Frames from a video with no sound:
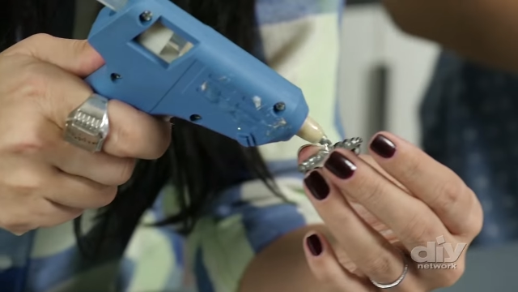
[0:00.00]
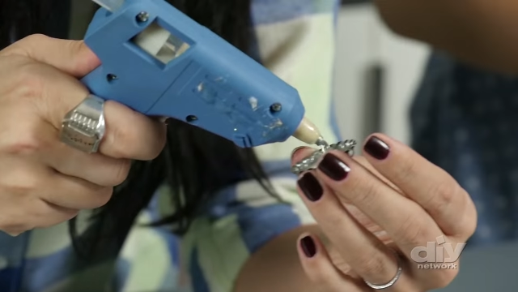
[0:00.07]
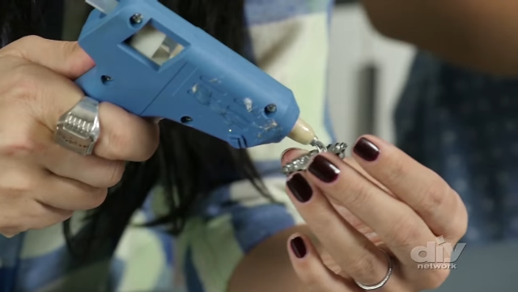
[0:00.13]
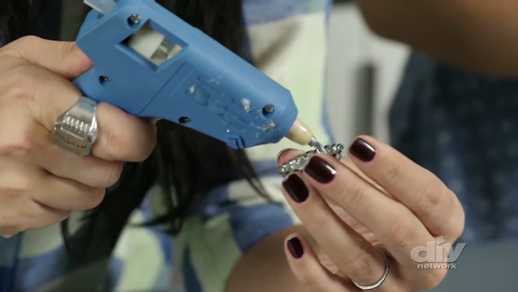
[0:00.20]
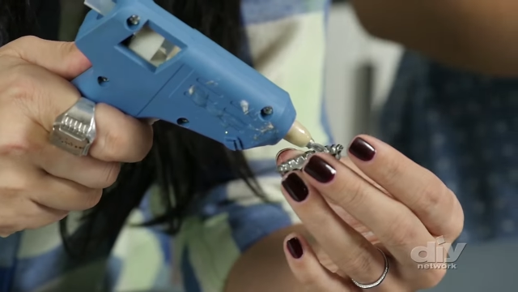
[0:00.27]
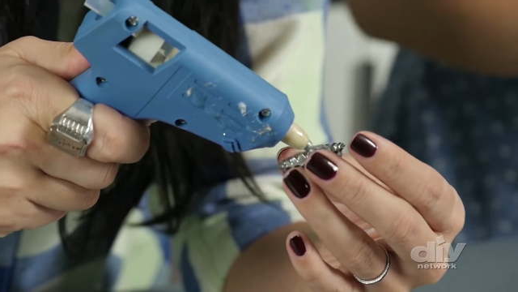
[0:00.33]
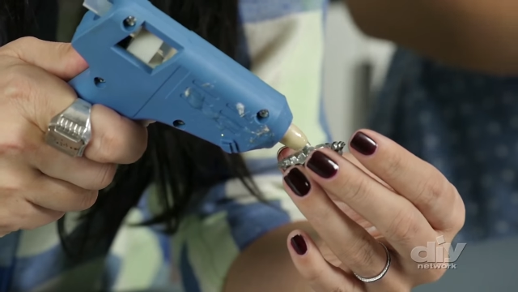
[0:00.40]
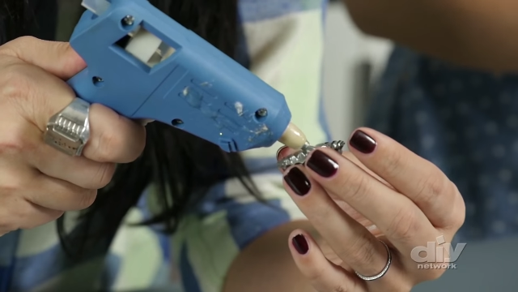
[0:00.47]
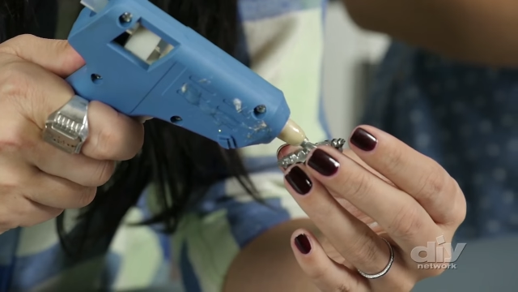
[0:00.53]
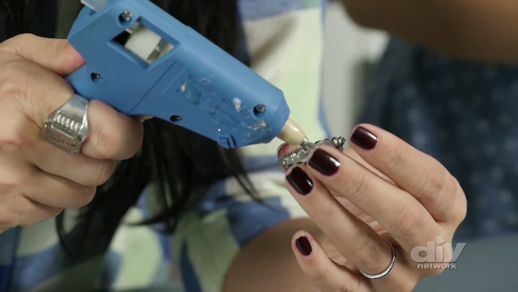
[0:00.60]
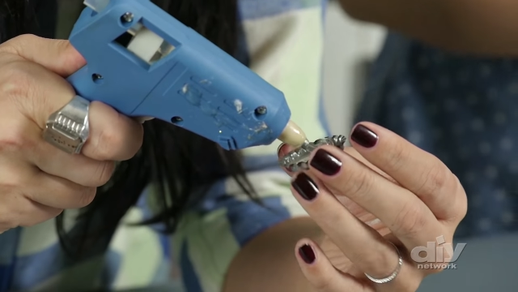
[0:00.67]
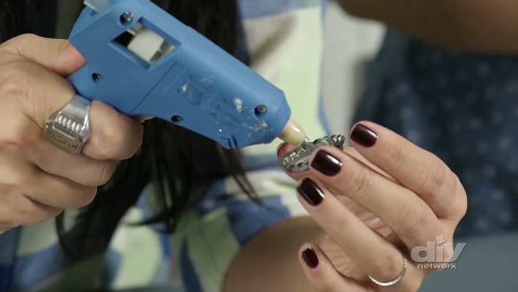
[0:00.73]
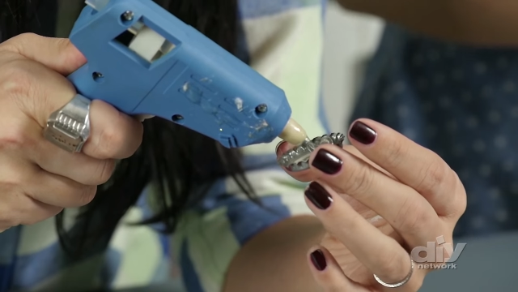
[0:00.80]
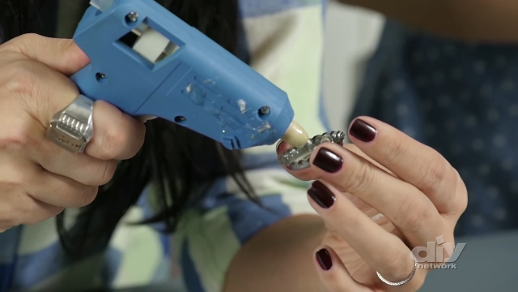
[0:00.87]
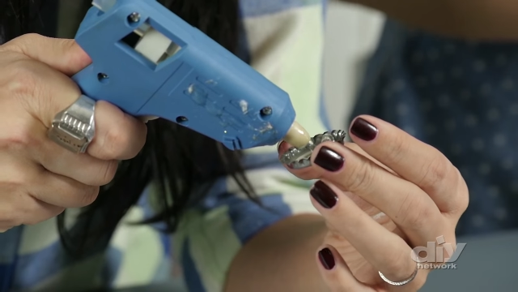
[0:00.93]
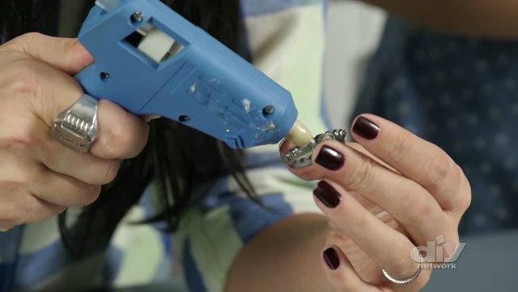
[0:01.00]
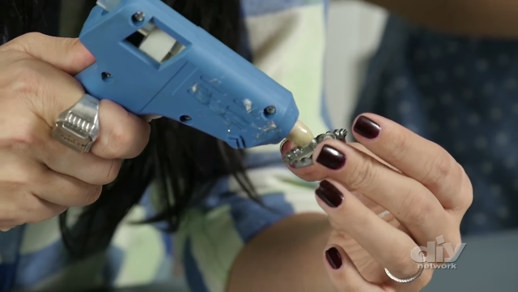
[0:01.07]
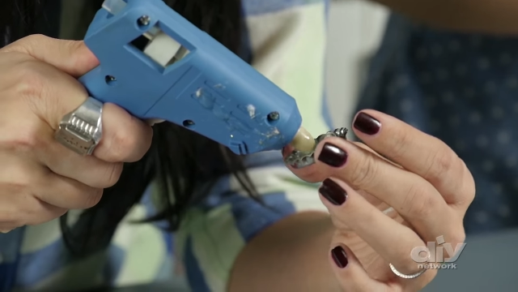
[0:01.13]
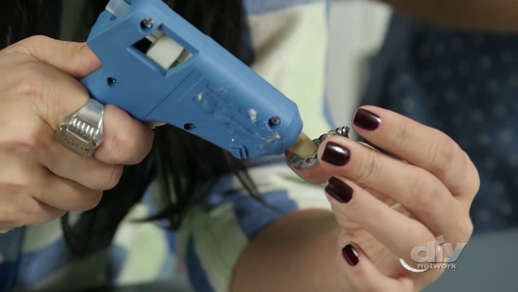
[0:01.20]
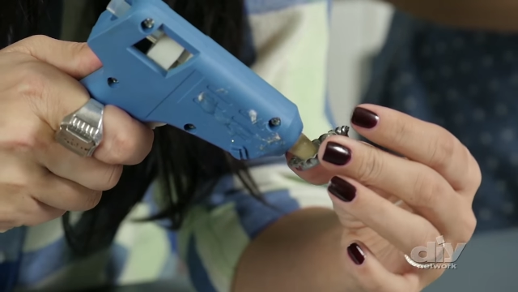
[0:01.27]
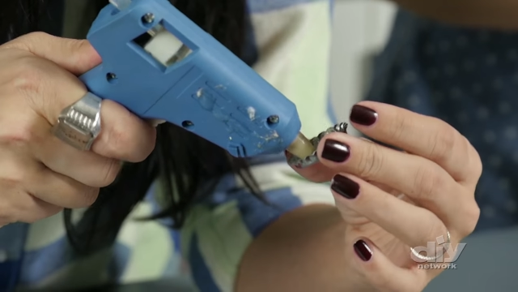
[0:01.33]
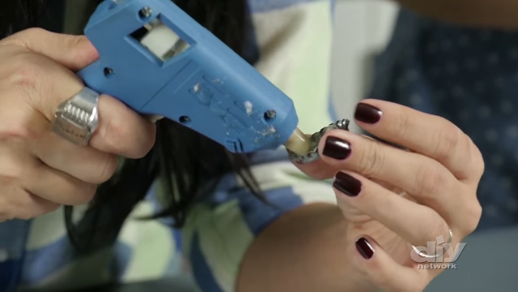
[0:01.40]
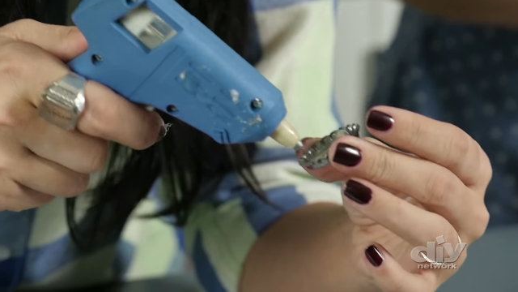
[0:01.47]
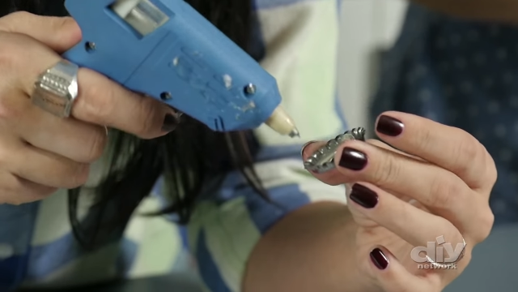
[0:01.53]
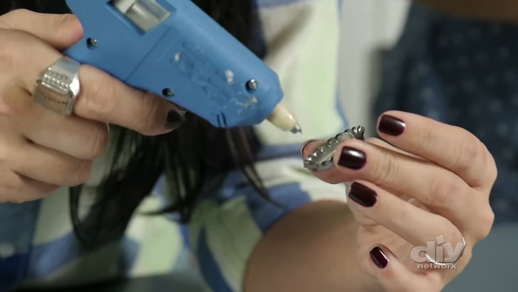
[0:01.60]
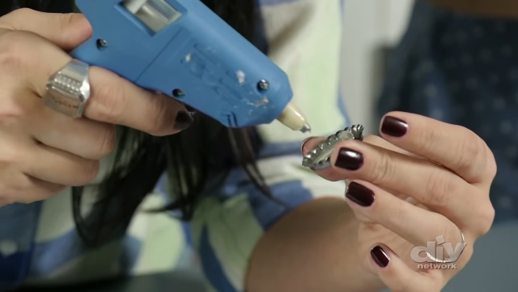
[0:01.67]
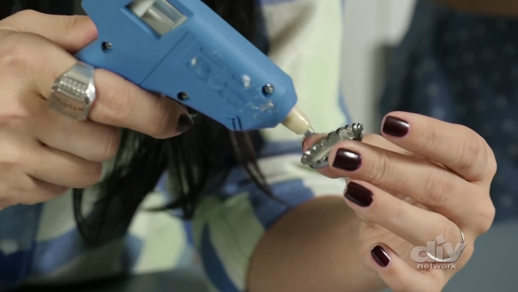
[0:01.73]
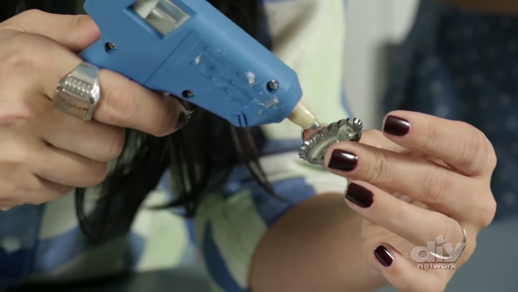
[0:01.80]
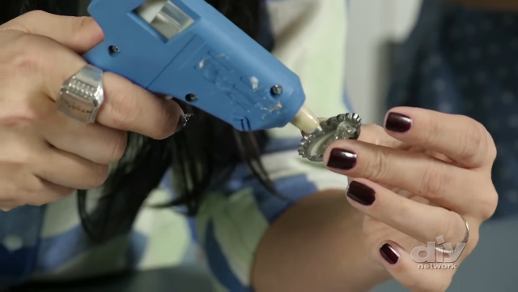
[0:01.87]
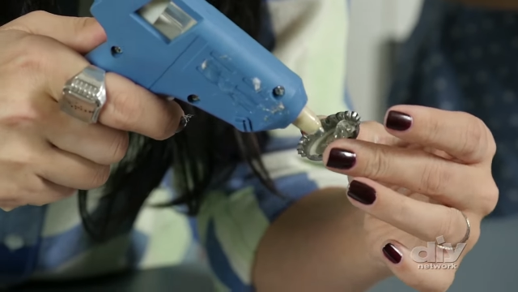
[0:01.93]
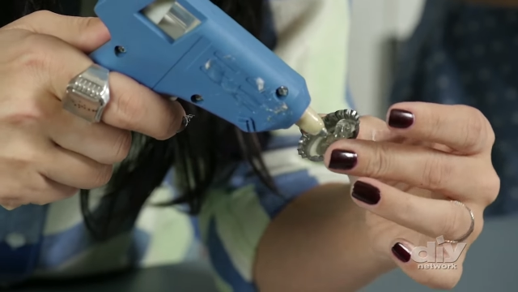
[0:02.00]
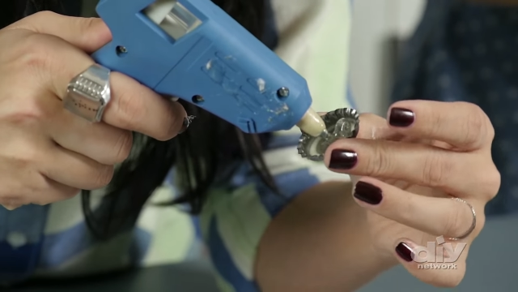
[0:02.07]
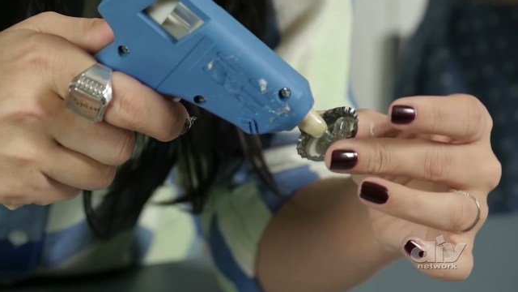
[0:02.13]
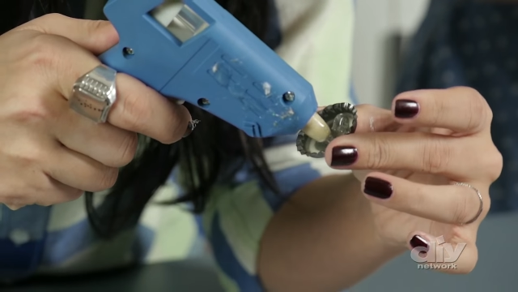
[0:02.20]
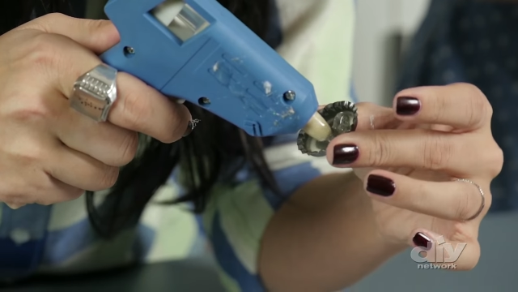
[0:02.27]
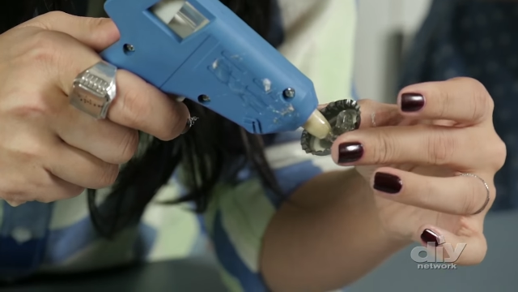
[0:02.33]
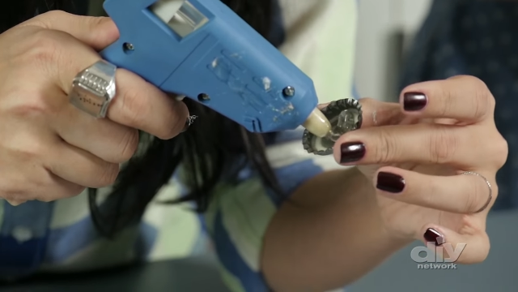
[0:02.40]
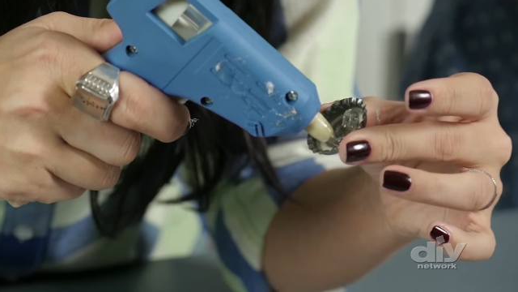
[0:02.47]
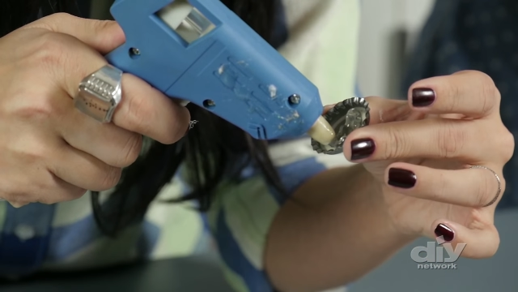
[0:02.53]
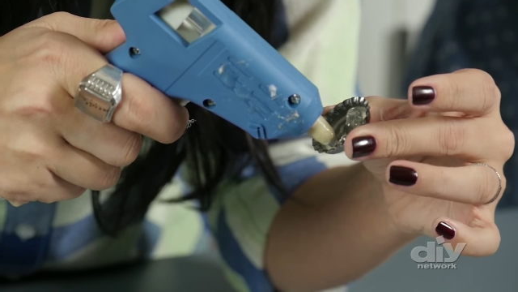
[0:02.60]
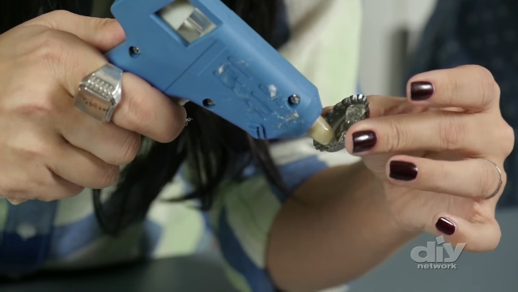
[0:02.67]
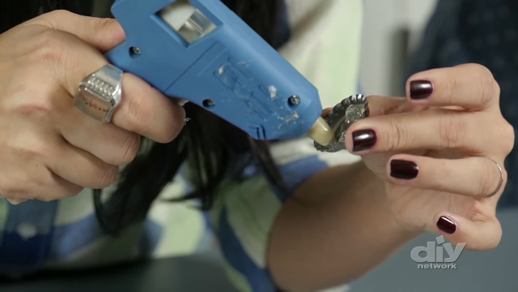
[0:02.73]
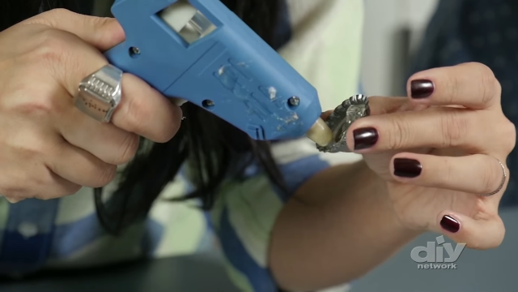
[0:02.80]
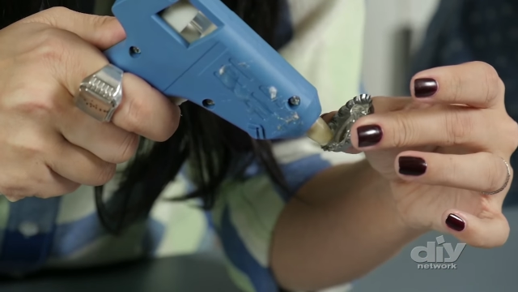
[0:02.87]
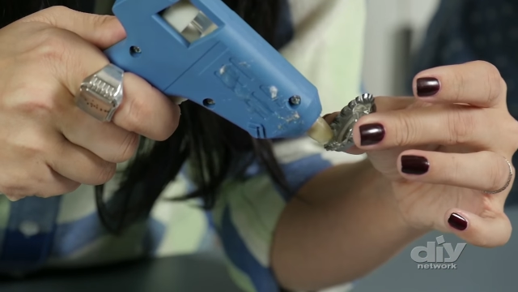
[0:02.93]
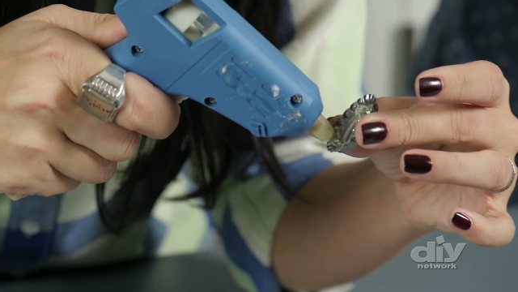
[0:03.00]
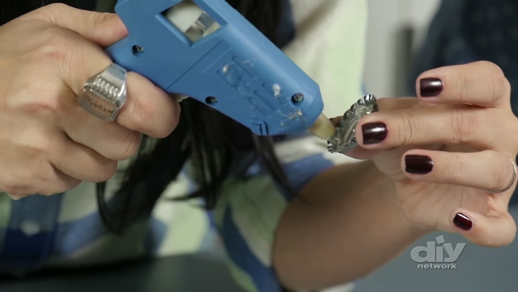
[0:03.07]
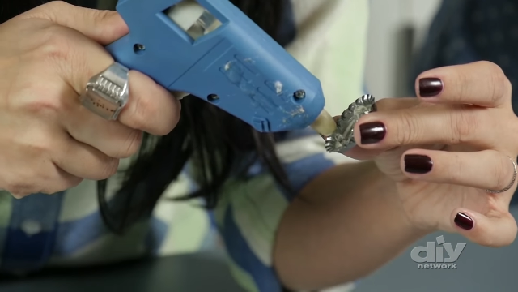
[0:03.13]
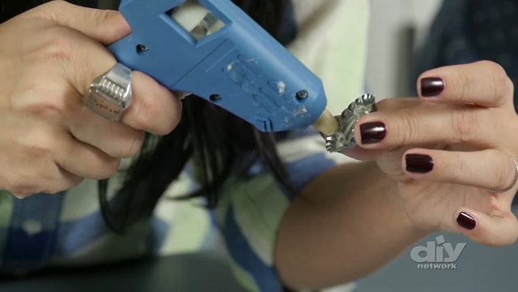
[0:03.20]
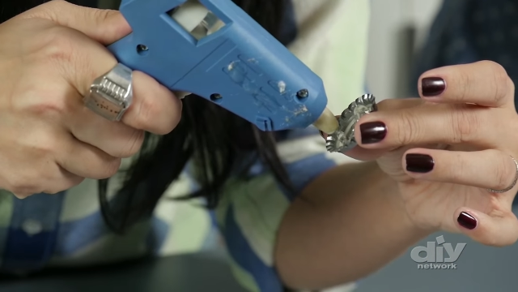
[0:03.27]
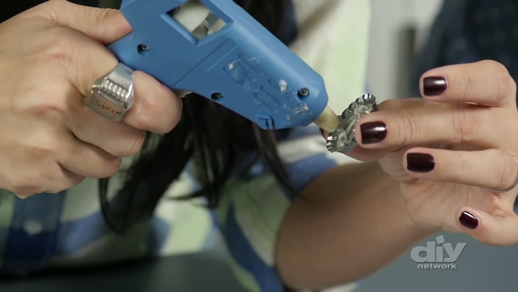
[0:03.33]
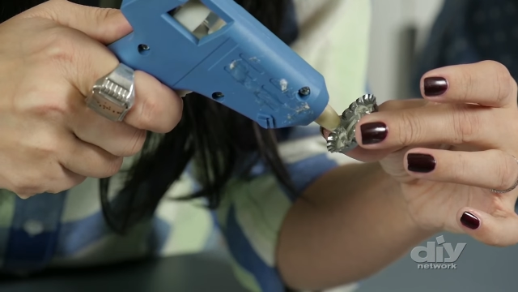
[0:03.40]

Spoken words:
Nobody's mouth can be seen.